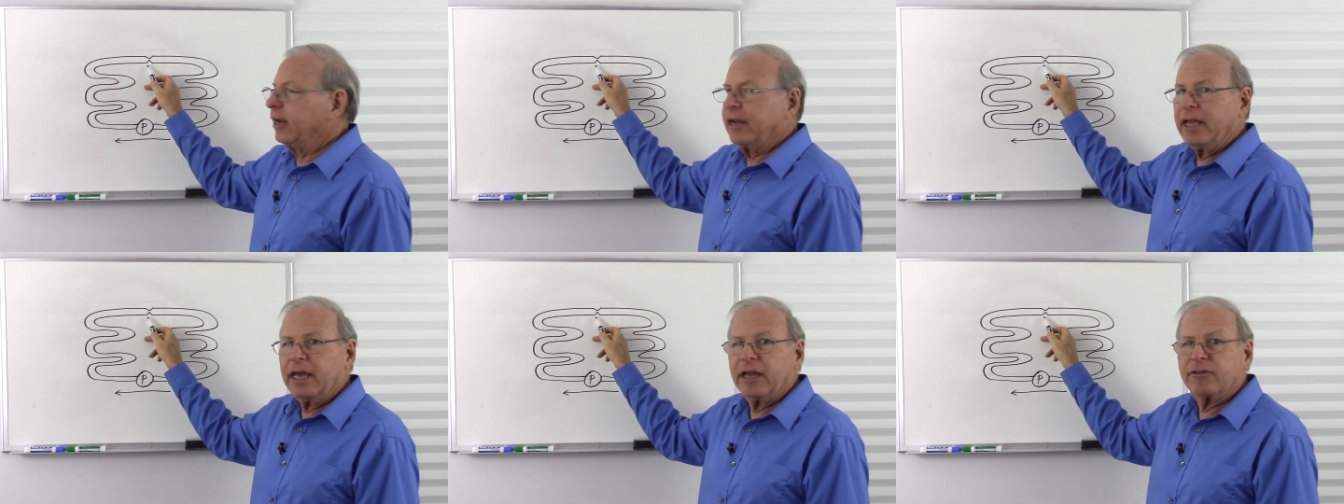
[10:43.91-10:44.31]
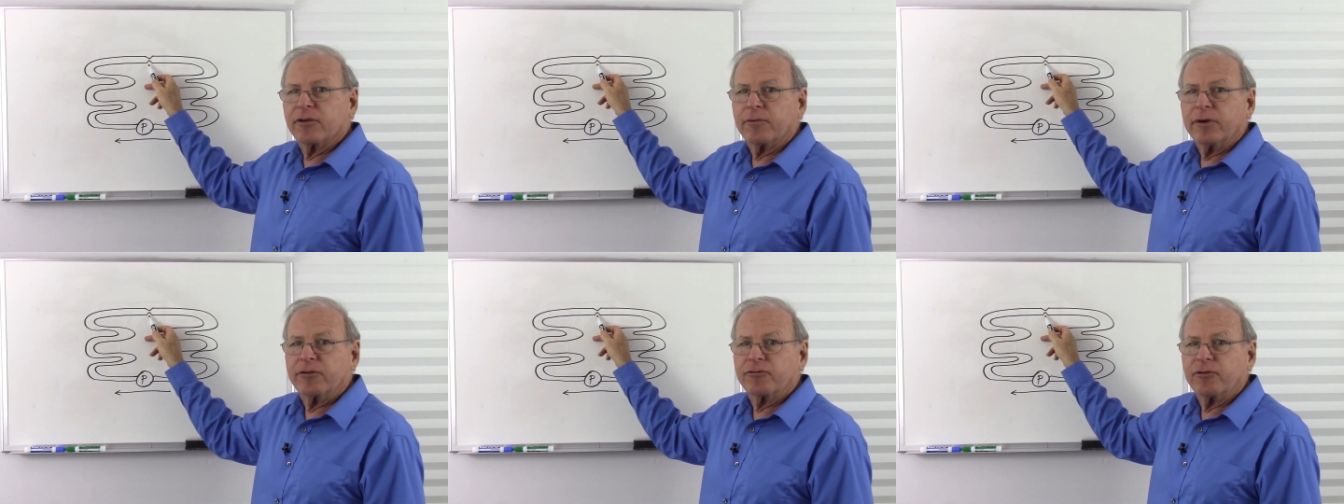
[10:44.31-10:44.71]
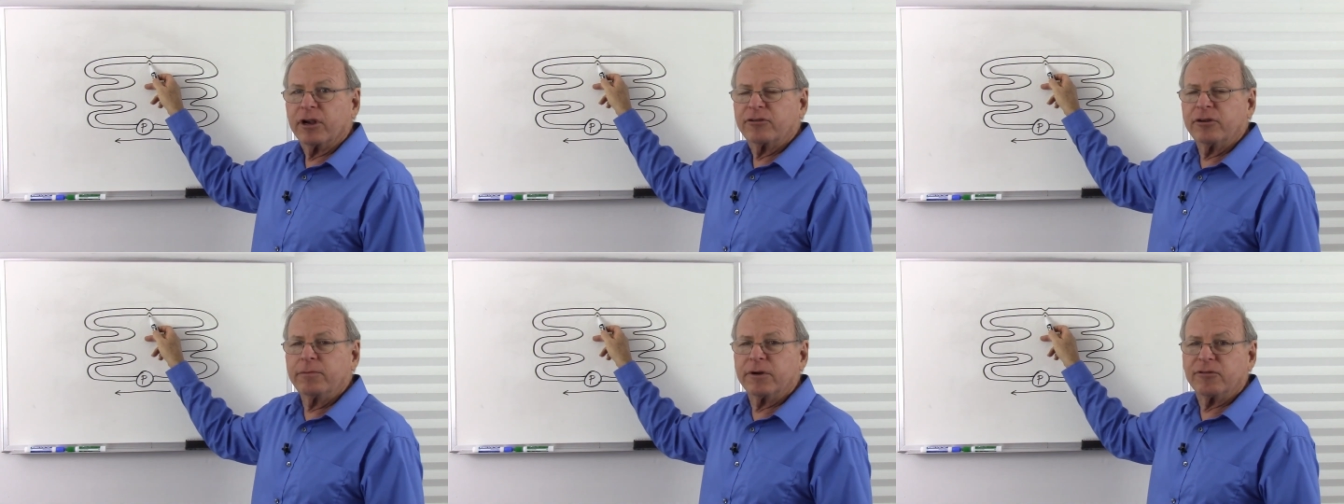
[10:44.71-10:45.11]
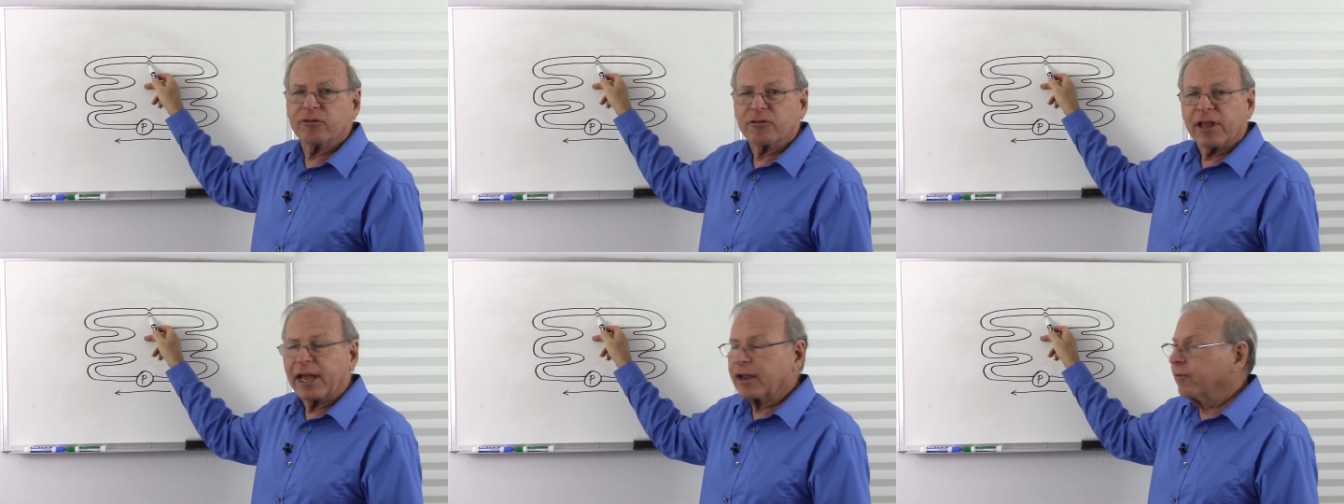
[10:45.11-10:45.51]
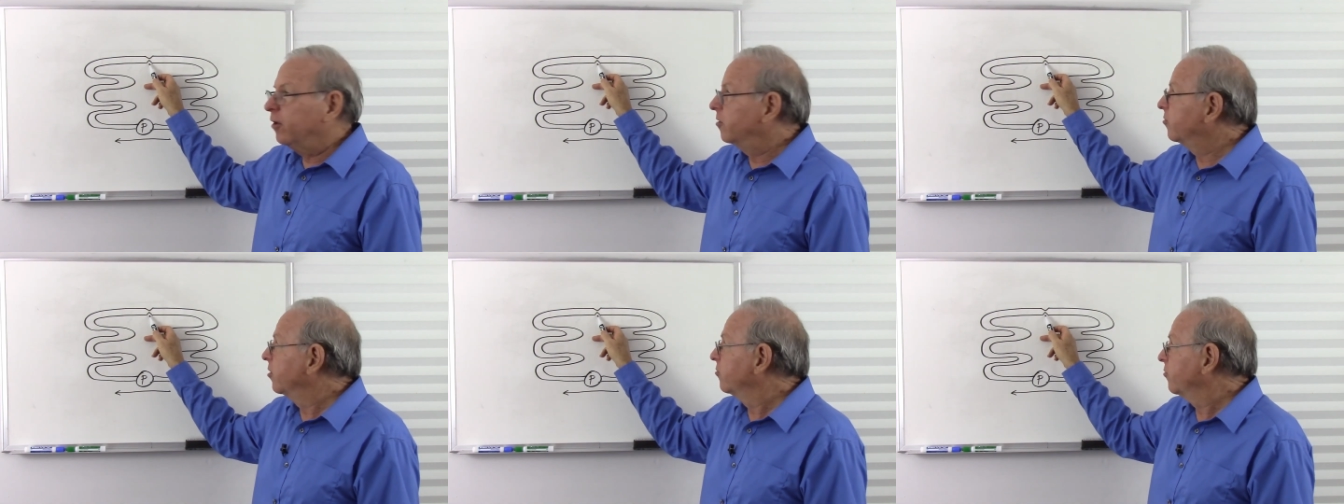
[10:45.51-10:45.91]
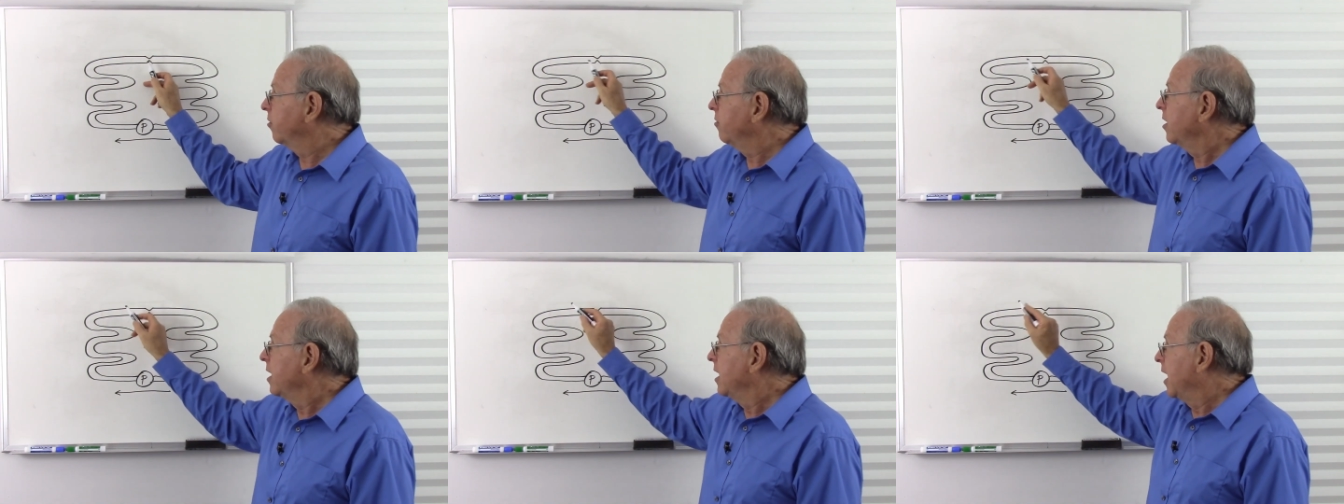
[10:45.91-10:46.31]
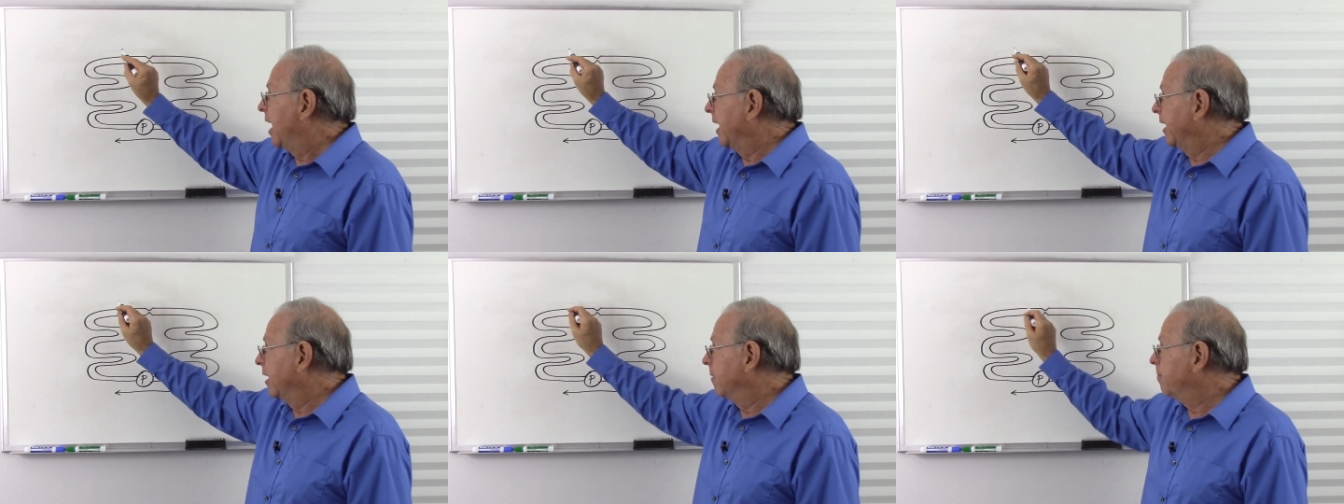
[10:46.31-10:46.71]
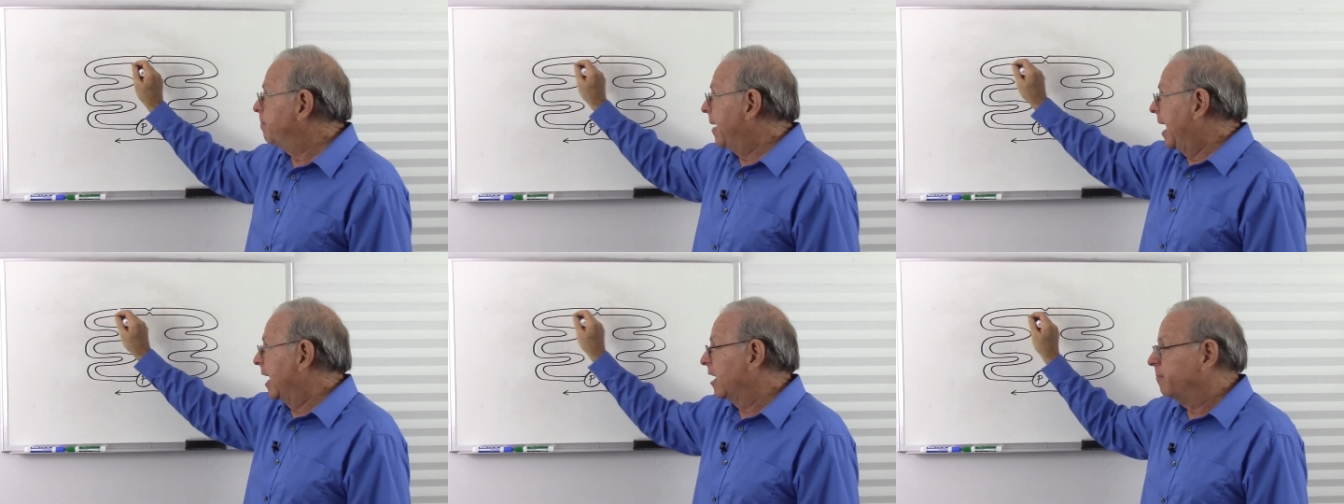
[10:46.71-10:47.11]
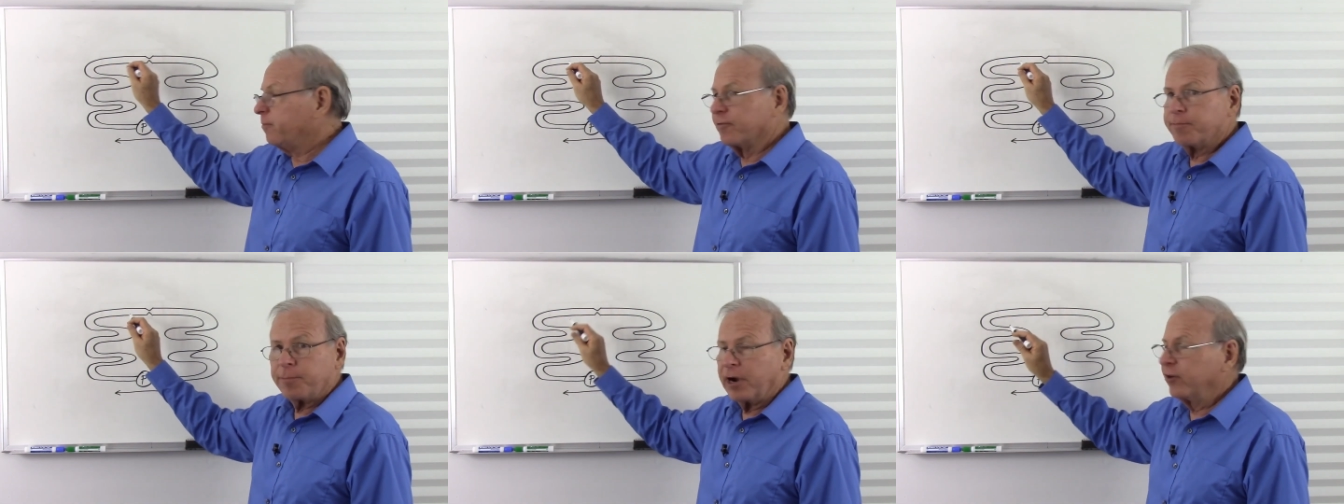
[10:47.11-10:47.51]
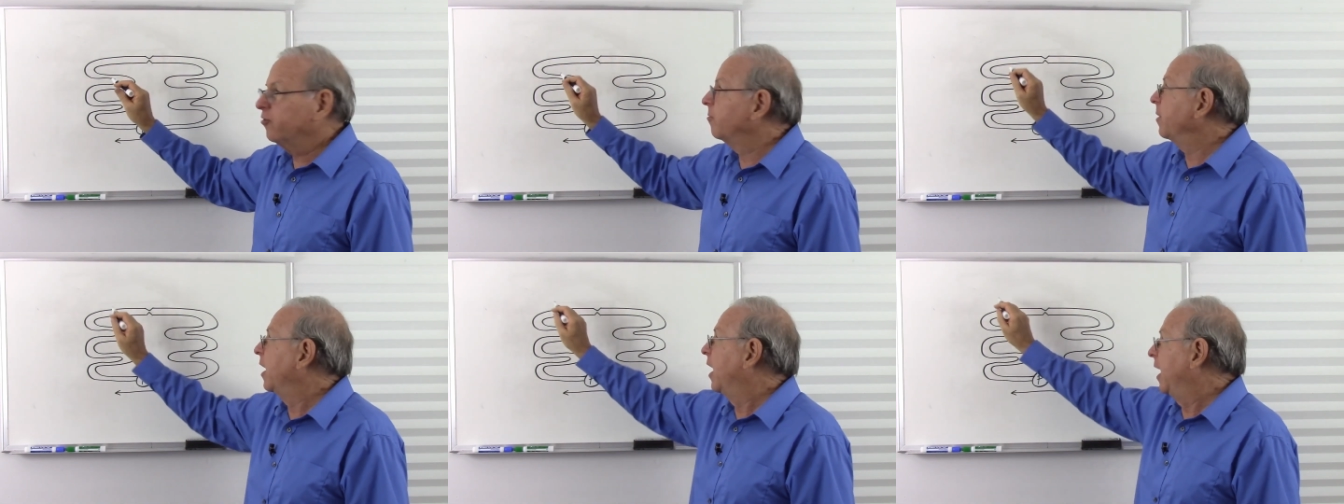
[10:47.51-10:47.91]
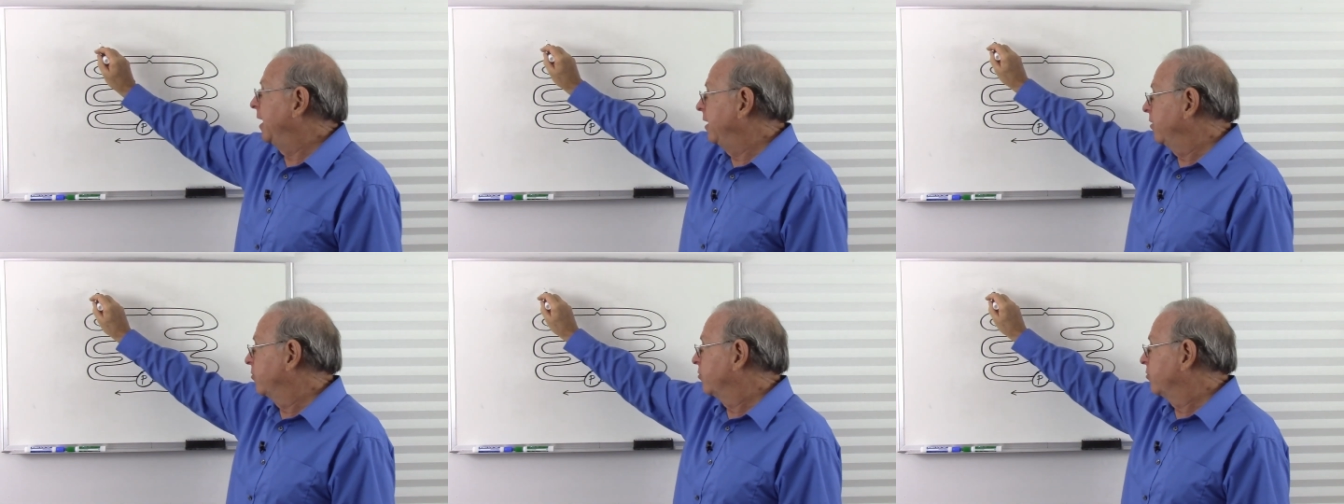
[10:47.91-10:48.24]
It hits a restriction, which is like a resistor. I get a backup of pressure behind